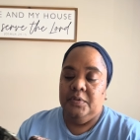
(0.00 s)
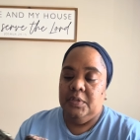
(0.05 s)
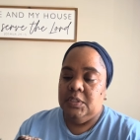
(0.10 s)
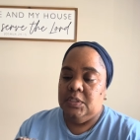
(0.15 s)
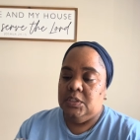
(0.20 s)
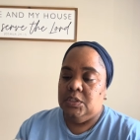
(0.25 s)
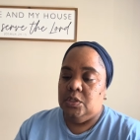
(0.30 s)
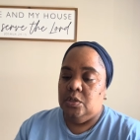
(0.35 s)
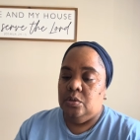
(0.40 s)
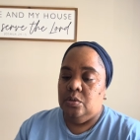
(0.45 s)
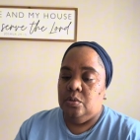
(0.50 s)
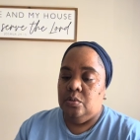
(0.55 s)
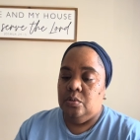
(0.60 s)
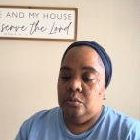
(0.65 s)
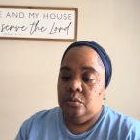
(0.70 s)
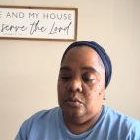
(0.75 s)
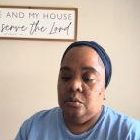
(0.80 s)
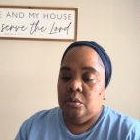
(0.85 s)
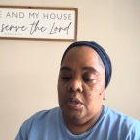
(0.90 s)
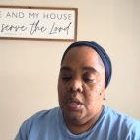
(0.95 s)

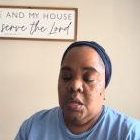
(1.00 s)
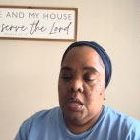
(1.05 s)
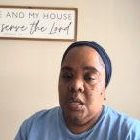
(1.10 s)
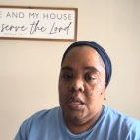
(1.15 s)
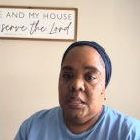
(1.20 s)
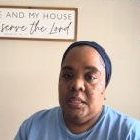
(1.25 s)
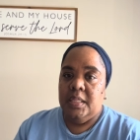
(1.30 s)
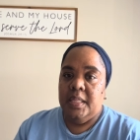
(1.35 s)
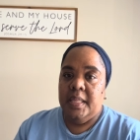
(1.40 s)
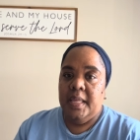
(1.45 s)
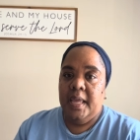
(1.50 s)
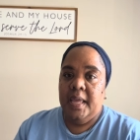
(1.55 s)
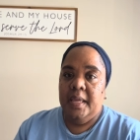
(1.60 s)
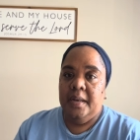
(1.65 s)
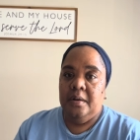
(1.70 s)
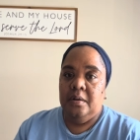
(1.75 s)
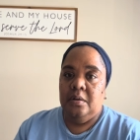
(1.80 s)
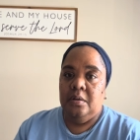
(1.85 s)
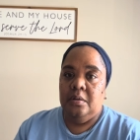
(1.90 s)
So that